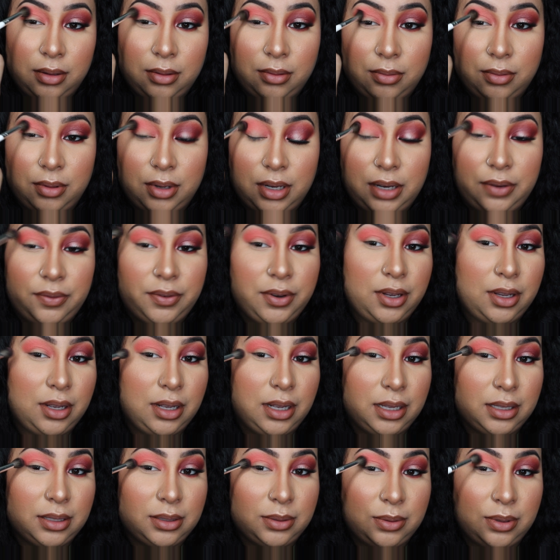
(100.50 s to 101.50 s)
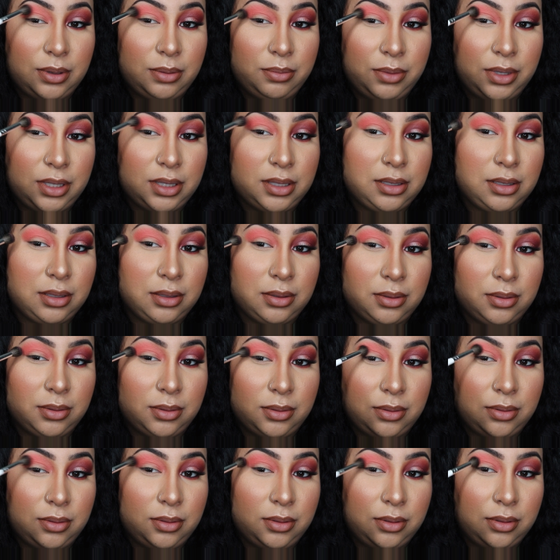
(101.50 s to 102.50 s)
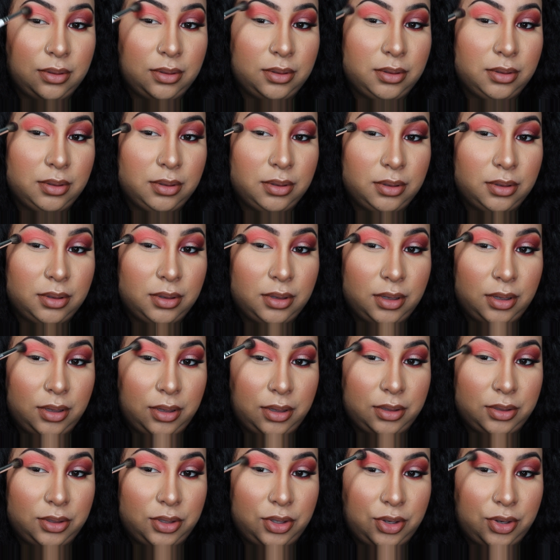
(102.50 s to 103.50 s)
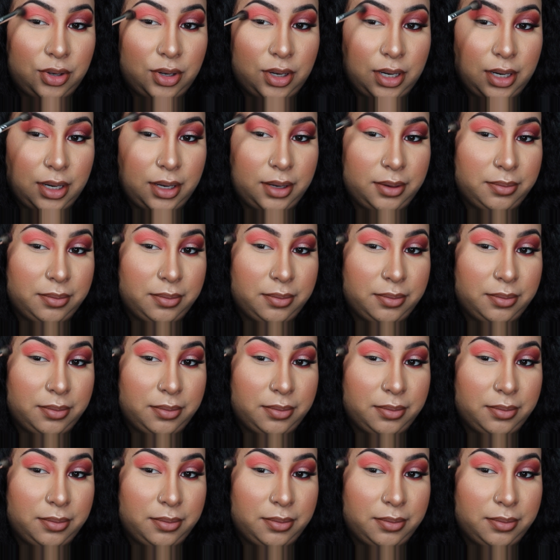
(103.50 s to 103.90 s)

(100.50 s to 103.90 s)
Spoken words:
whatever you guys want me to, I'll try.